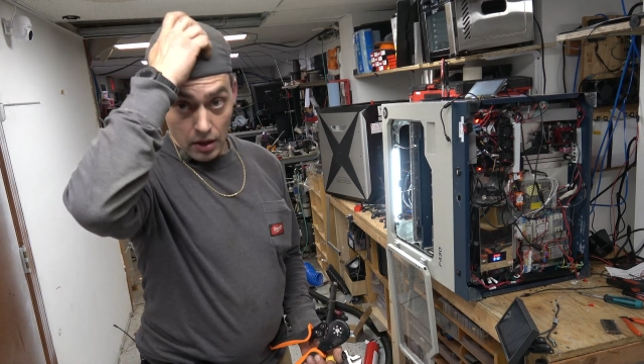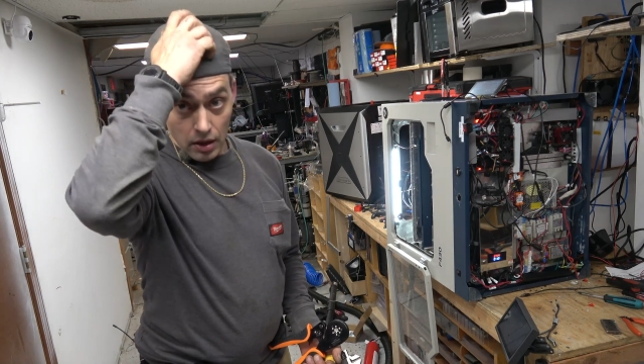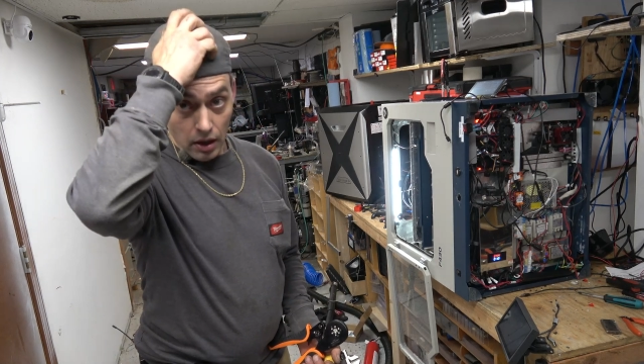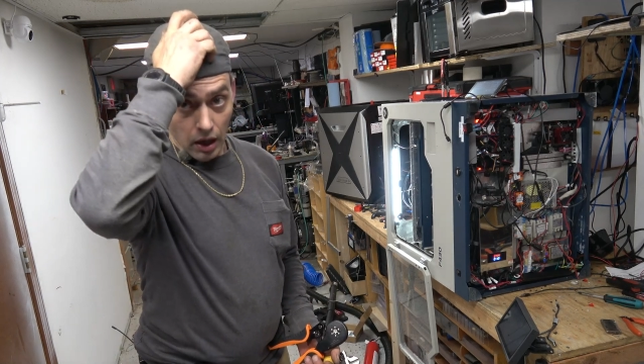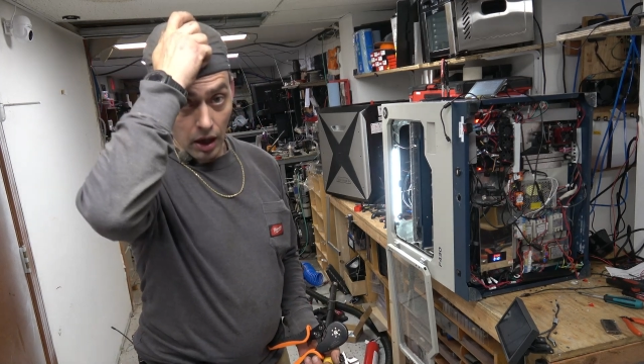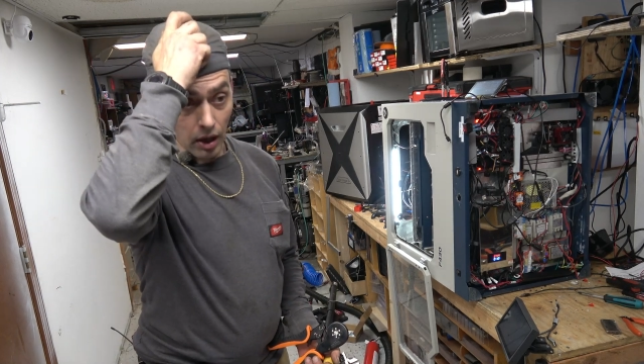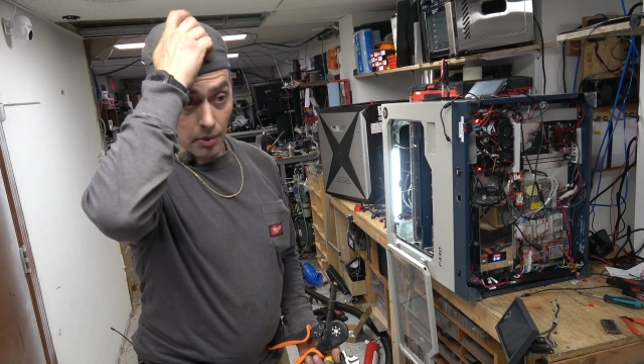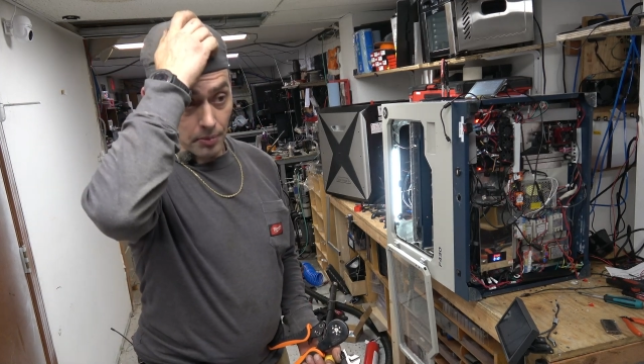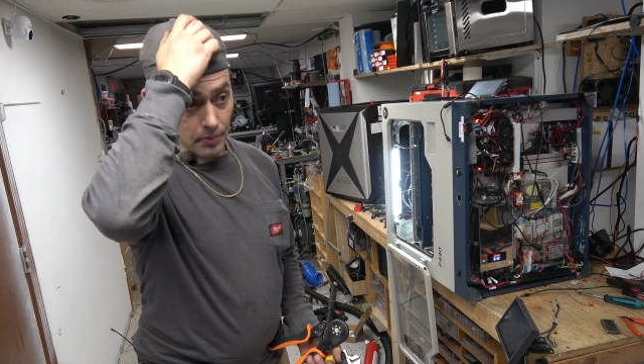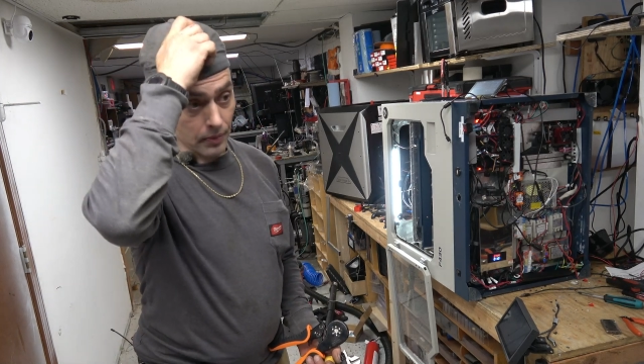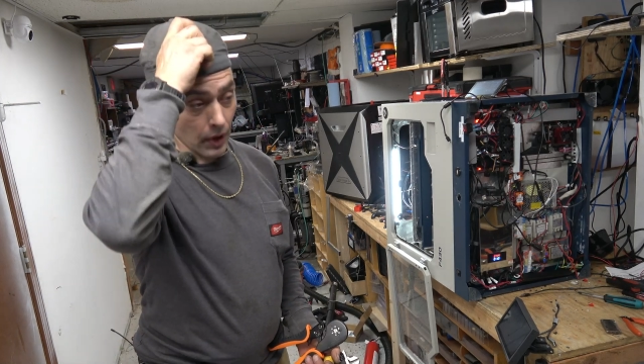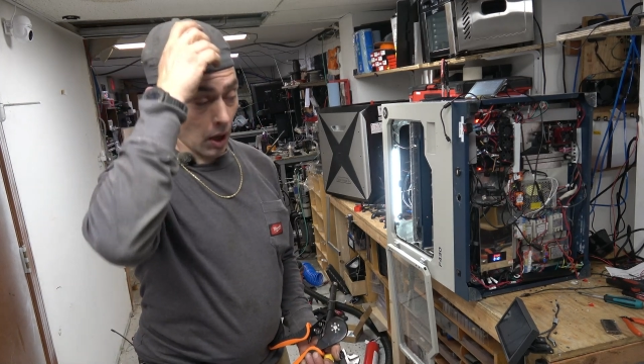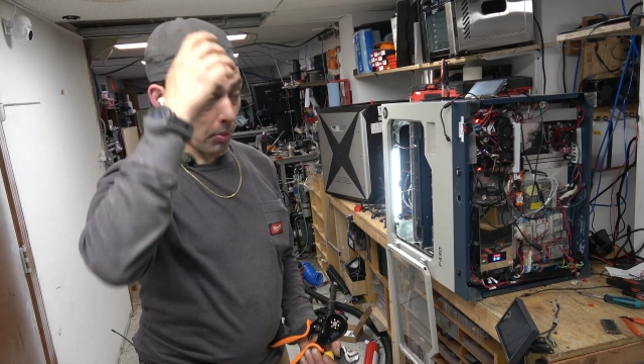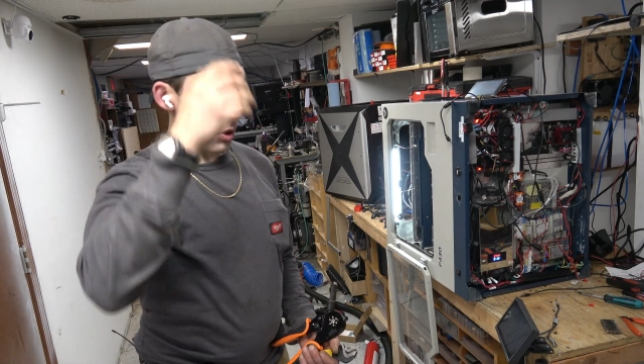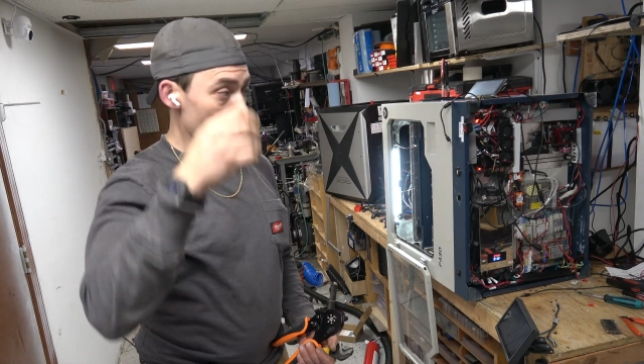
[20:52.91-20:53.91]

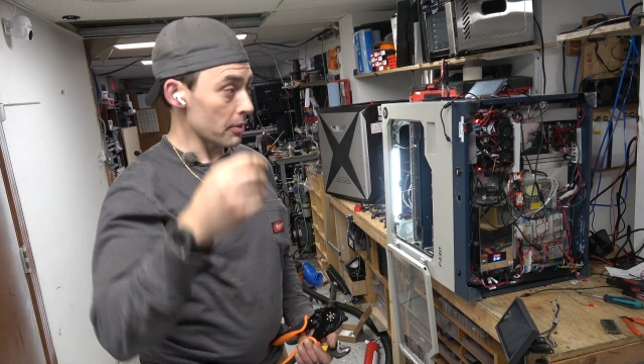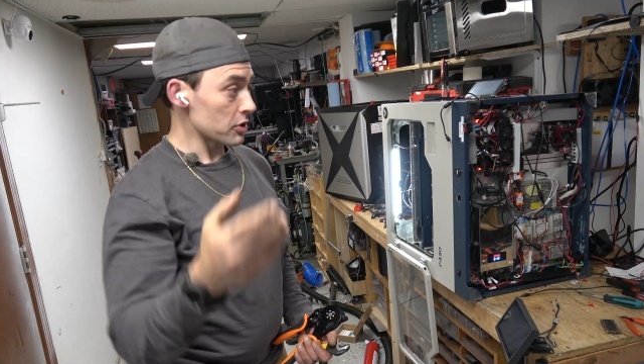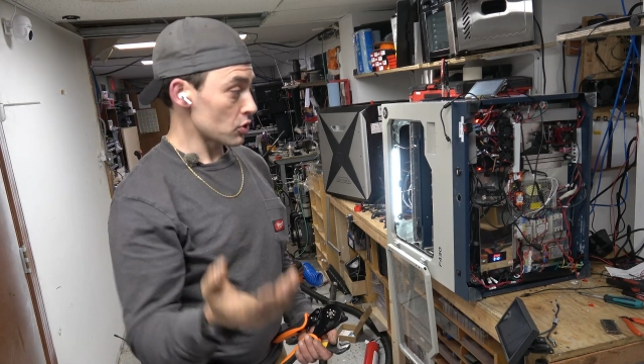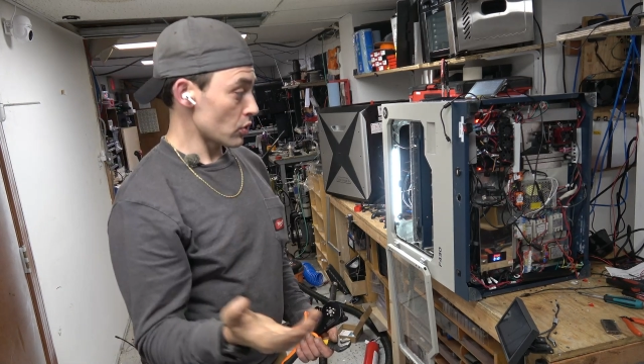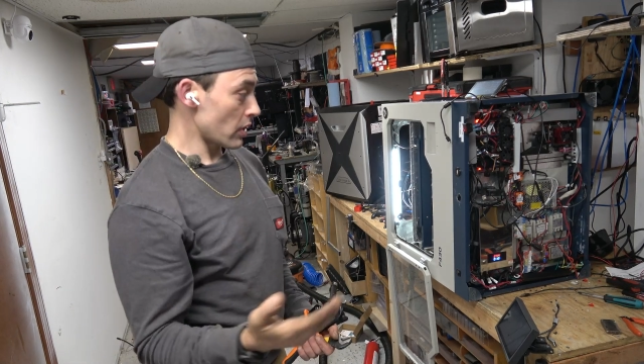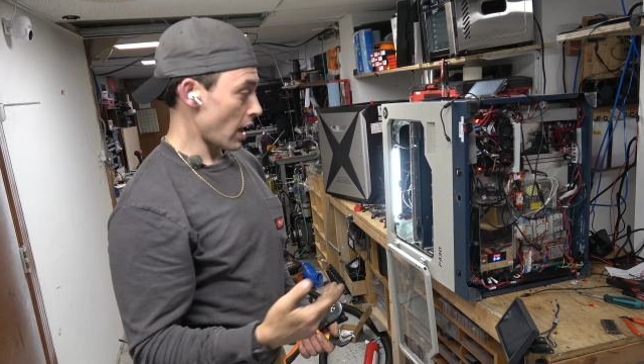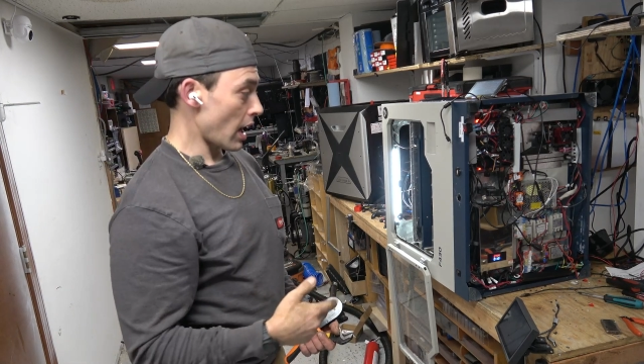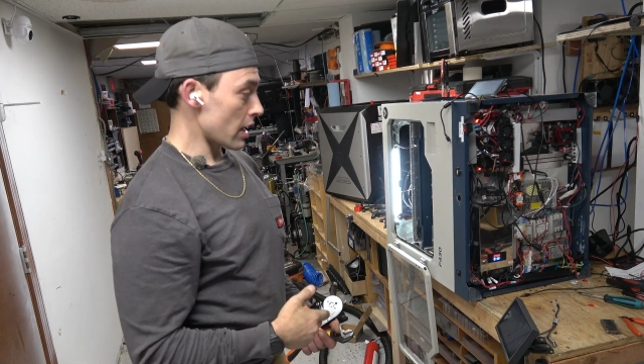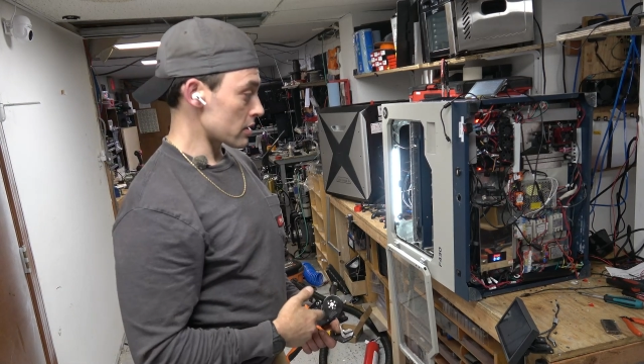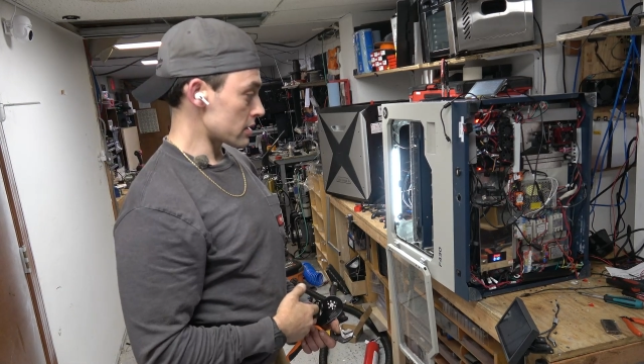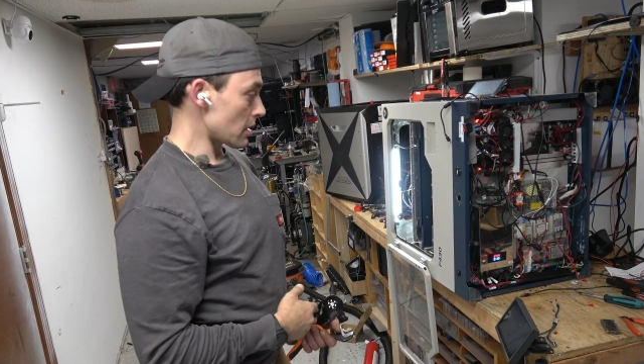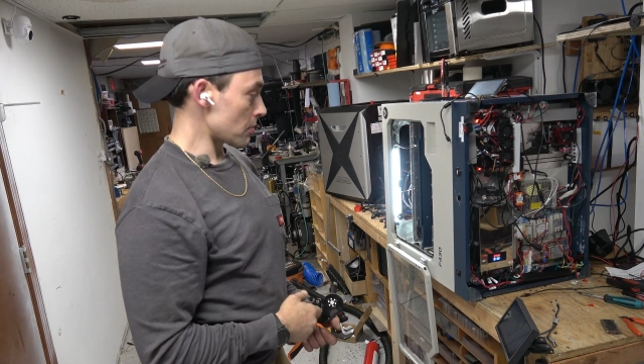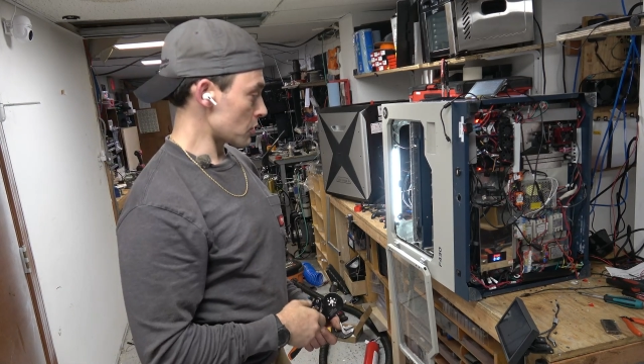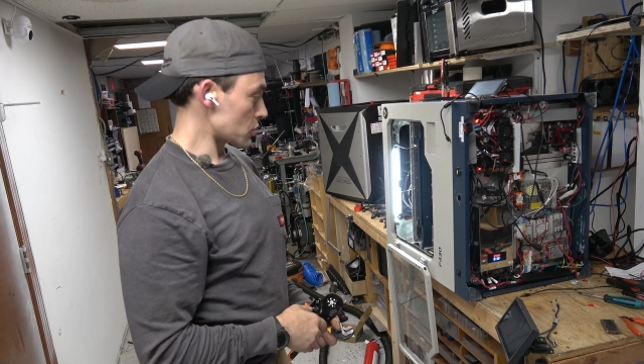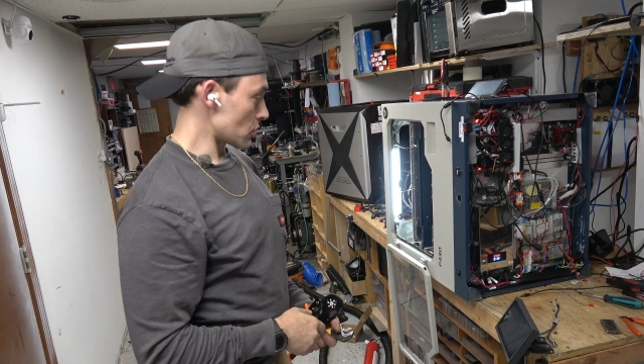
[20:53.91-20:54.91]
I'll probably do the high
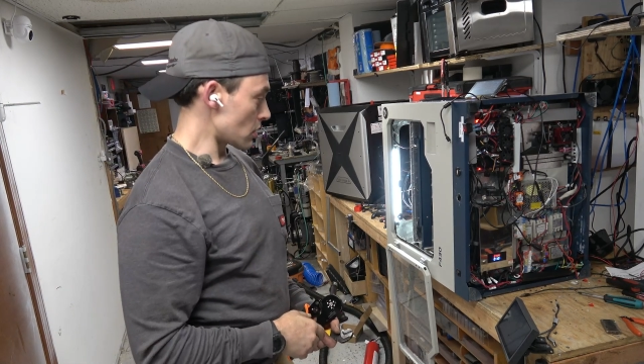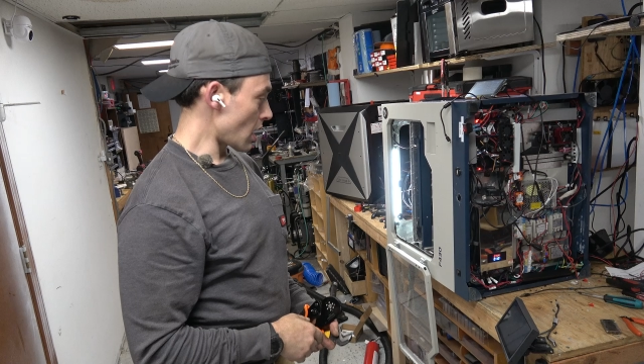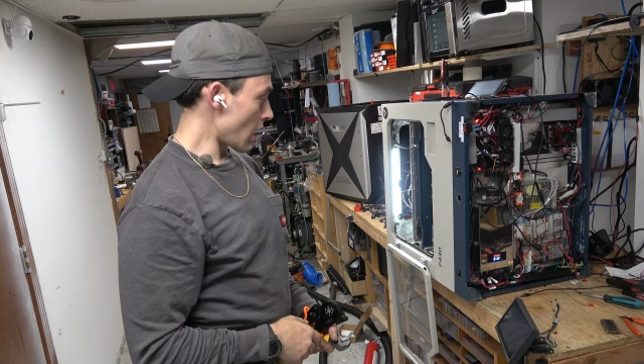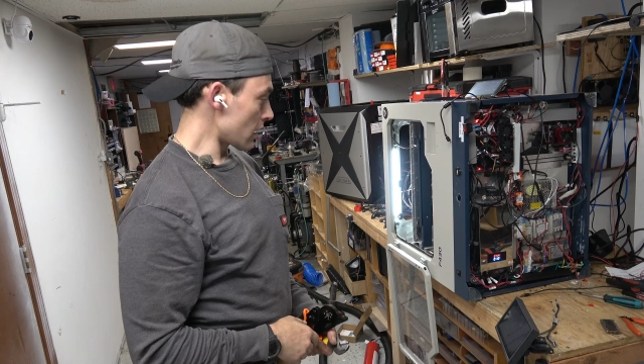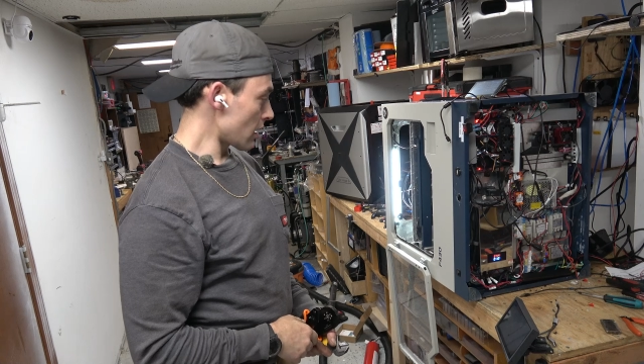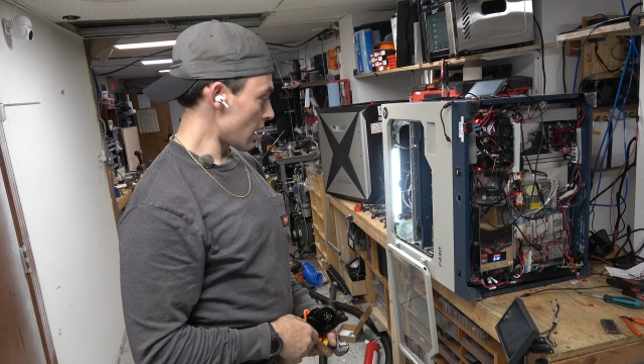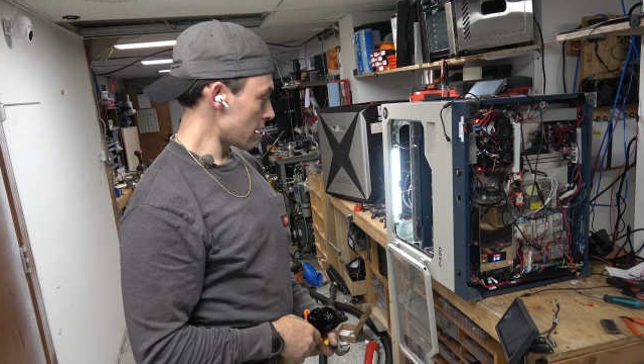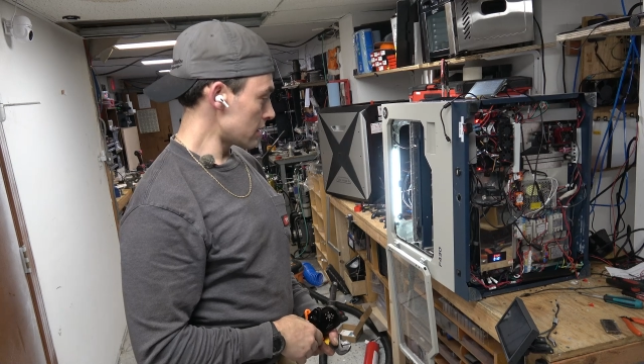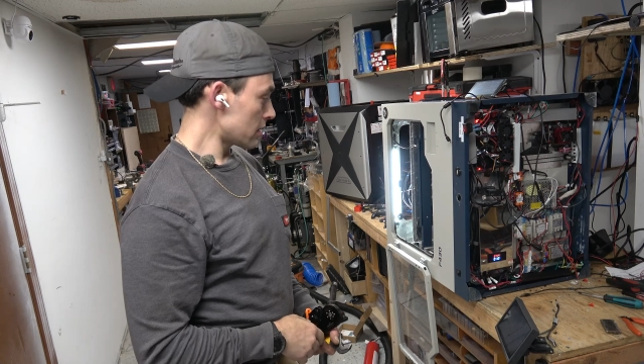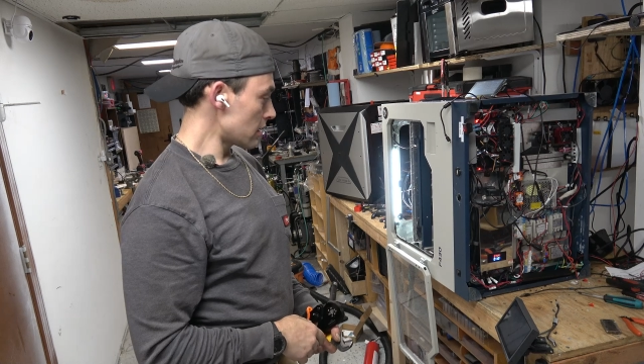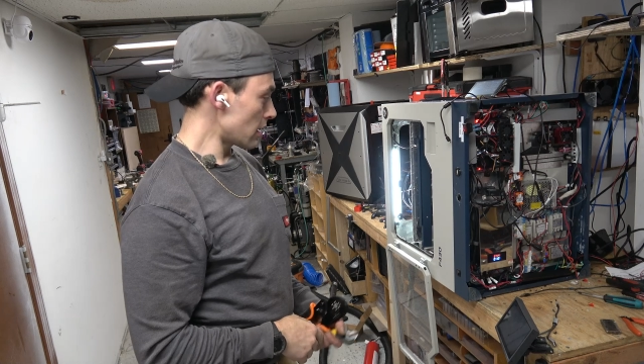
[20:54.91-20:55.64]
temperature nylon,